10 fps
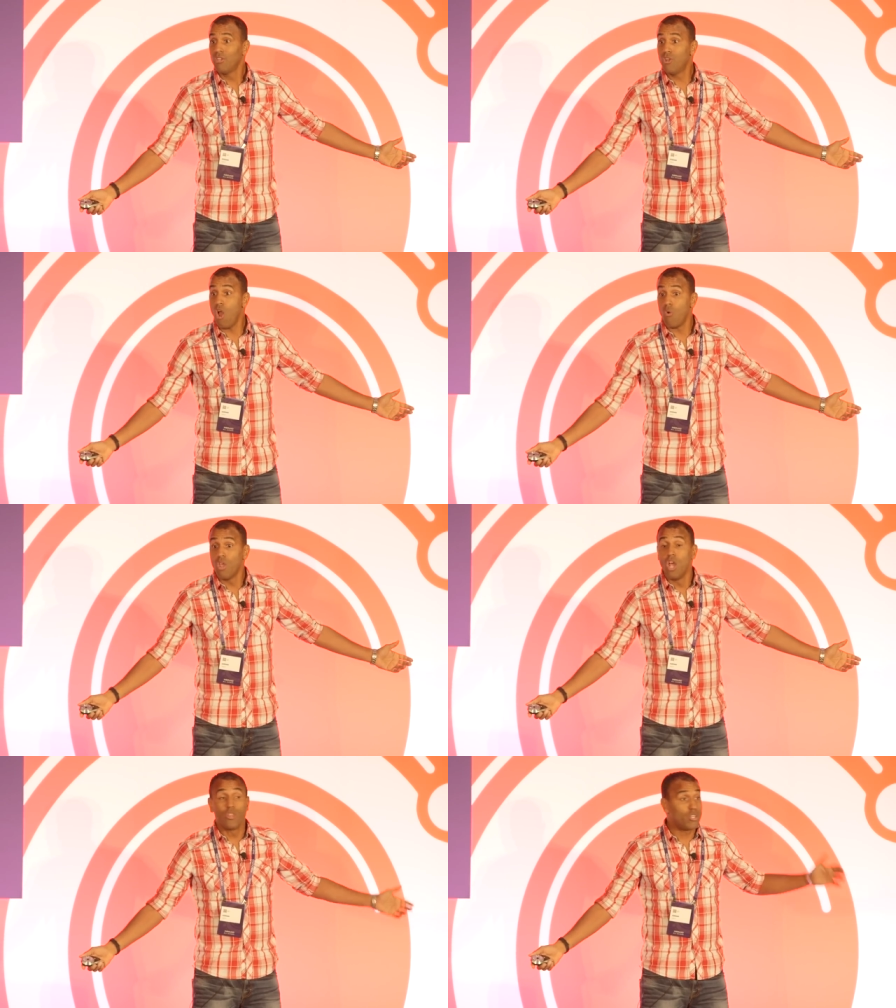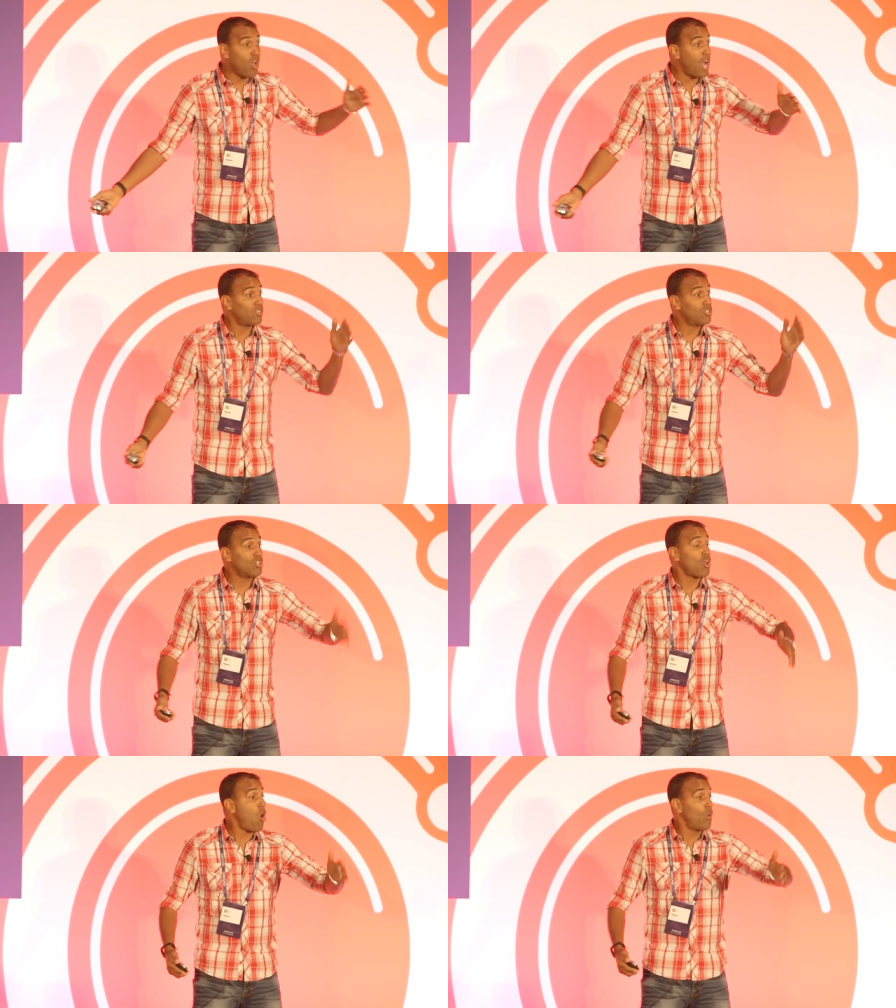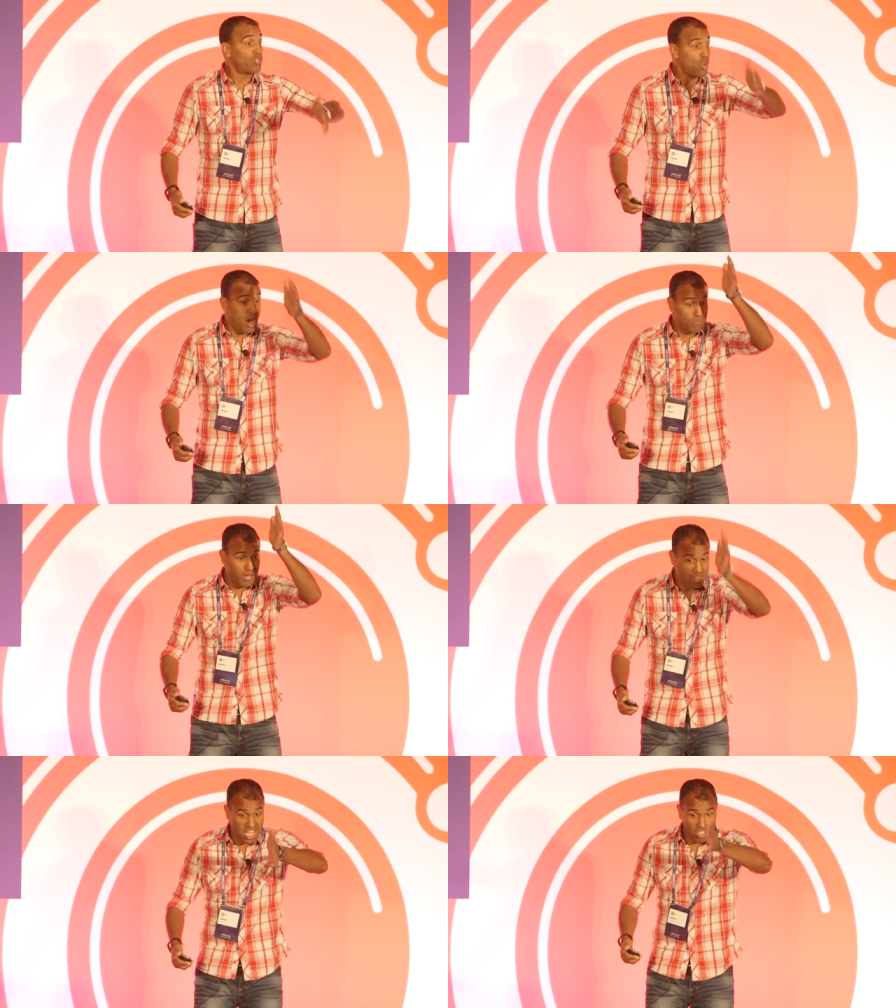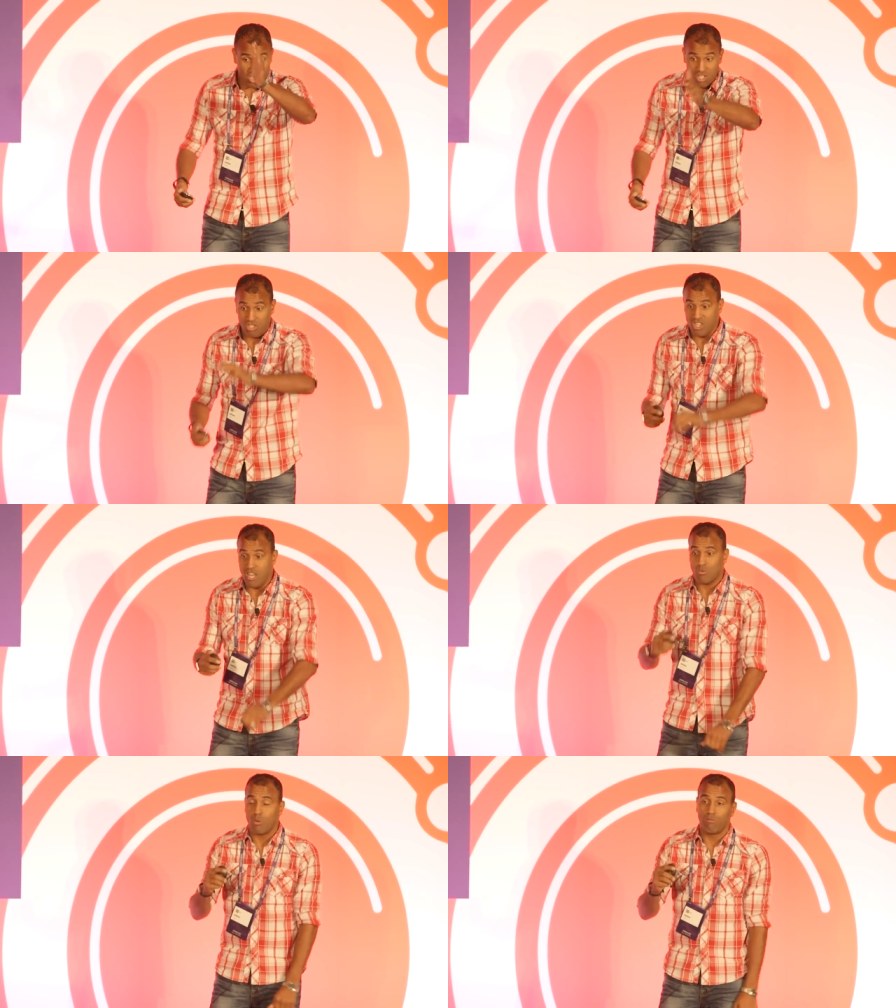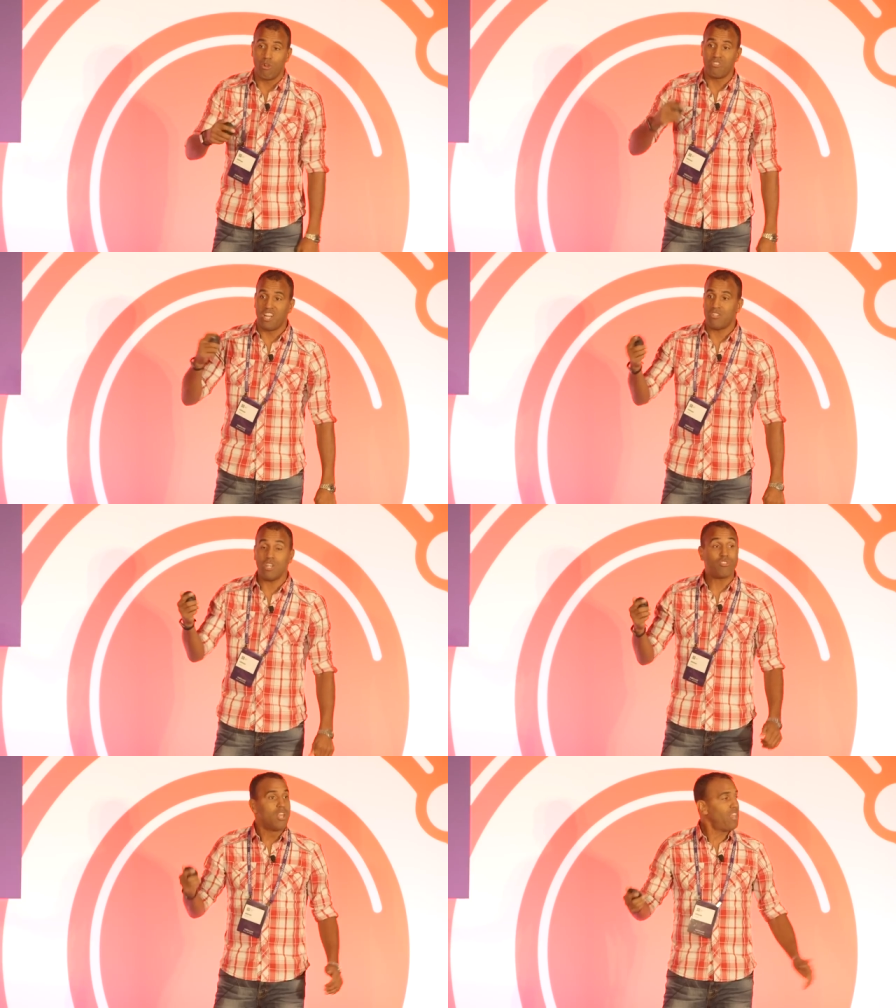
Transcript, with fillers: You don't. The doctor says, oh, it's caused by this, this, and this. We've learned that it's this.